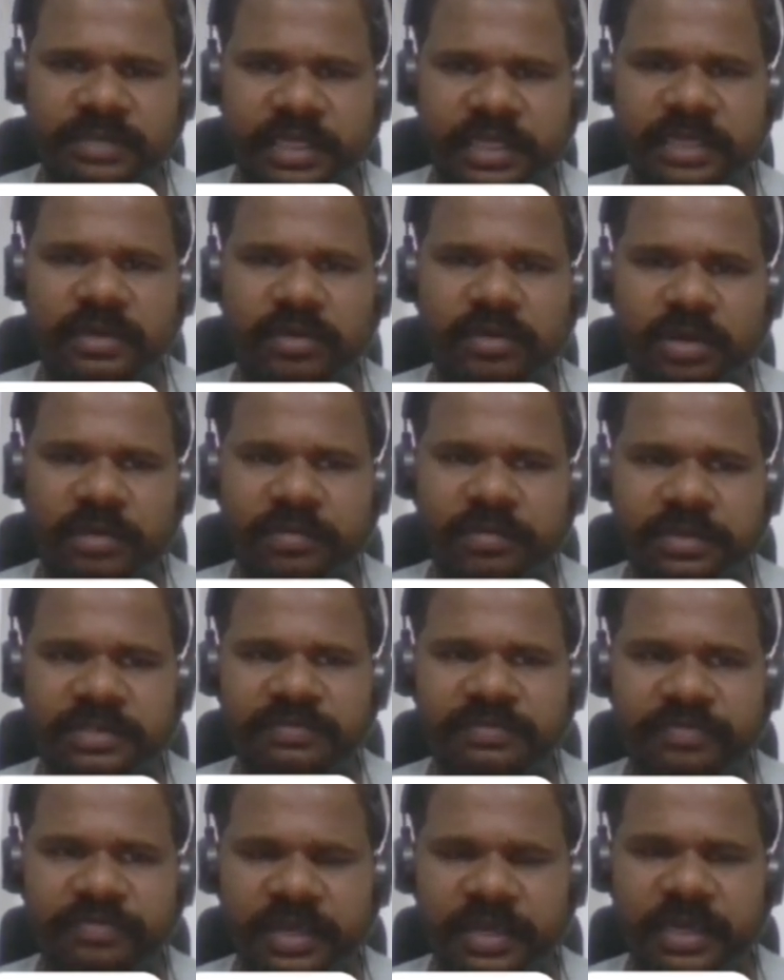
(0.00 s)
T column
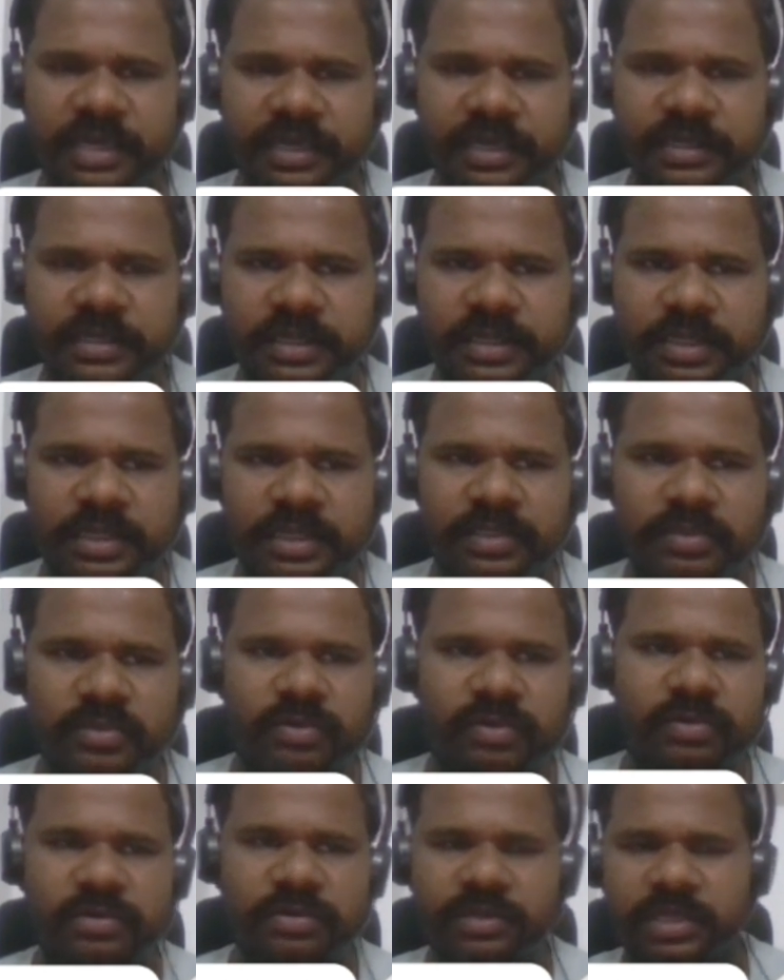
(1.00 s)
is filled,
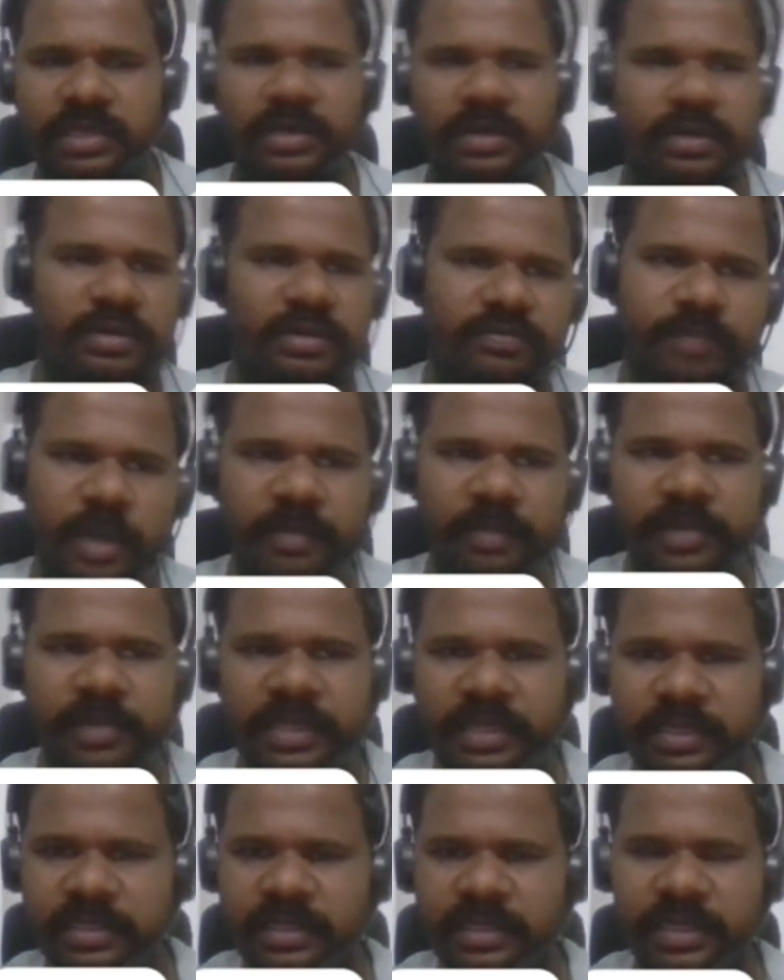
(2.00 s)
so the
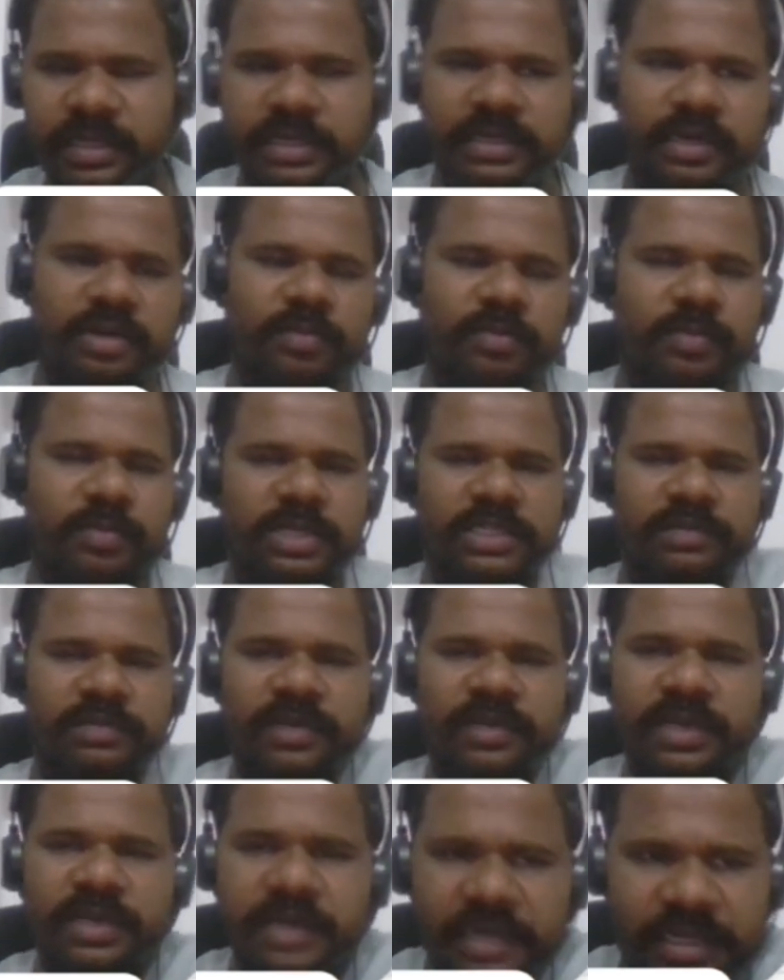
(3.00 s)
public connect
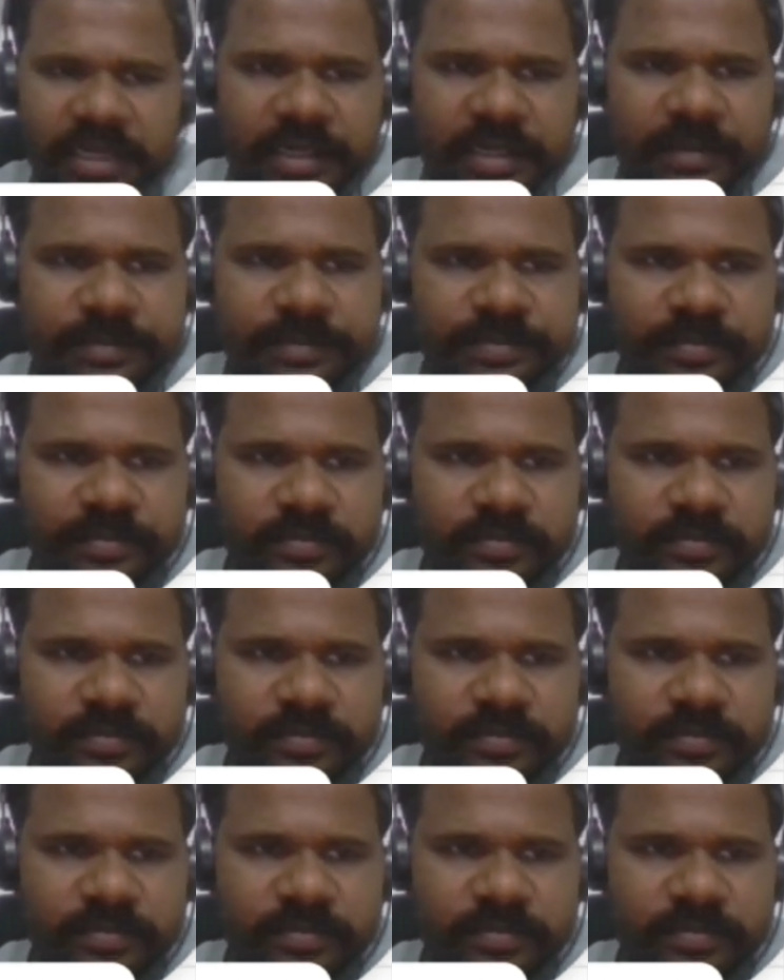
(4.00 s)
automation will trigger.